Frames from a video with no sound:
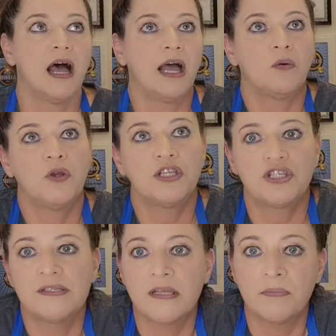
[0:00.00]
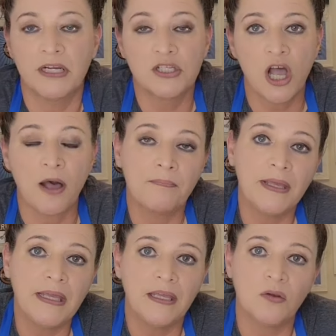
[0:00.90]
I wish that somebody taught
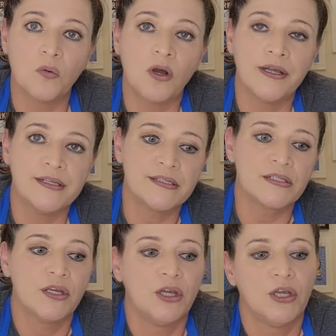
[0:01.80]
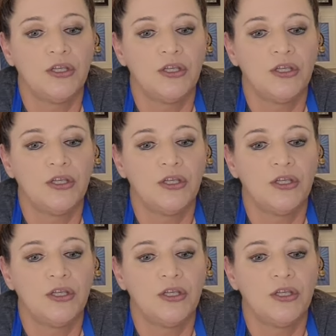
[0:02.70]
me was,